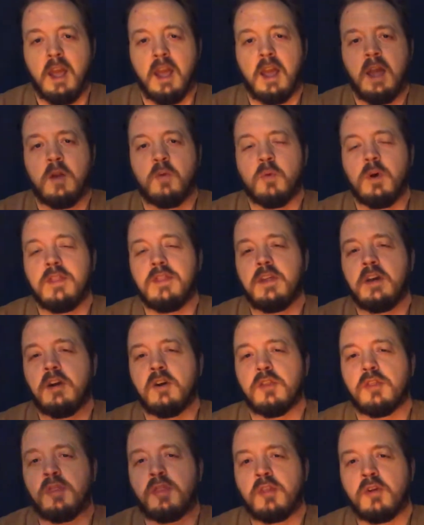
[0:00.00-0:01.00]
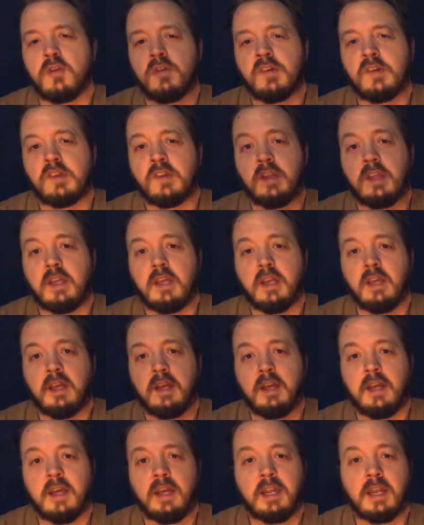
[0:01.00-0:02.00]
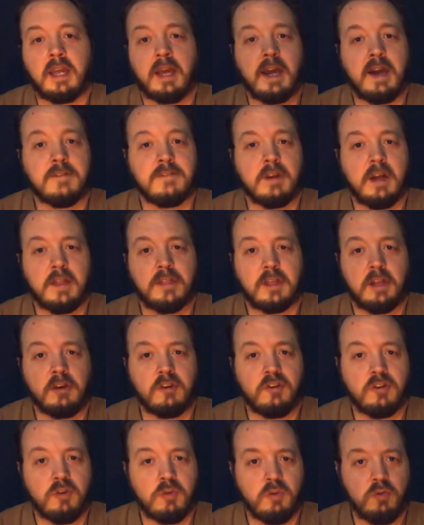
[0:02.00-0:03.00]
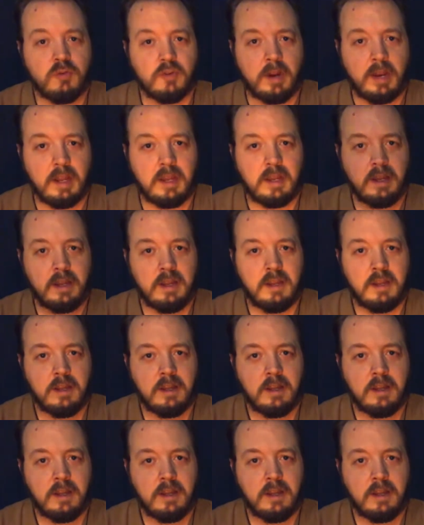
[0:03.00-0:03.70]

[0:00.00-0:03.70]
And when they are thirsty and they have nothing to drink,